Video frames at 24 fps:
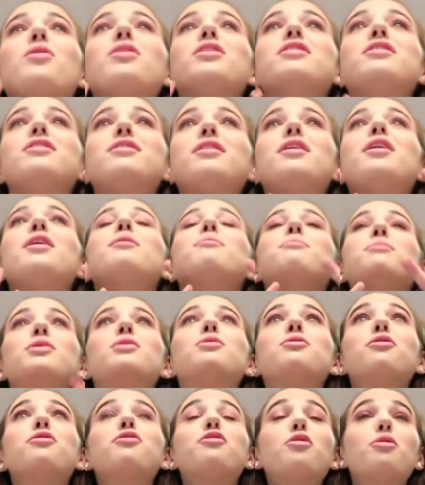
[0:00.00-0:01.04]
wanted
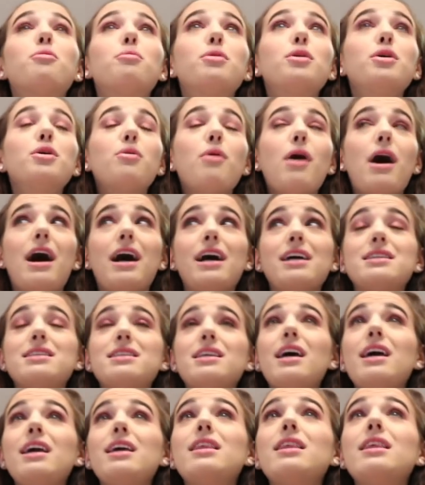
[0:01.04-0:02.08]
beautiful blue
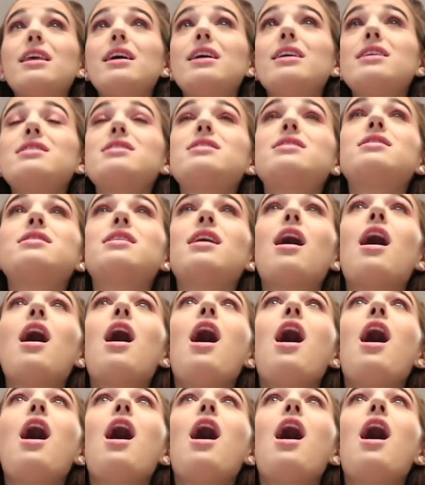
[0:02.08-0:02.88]
eyes like this.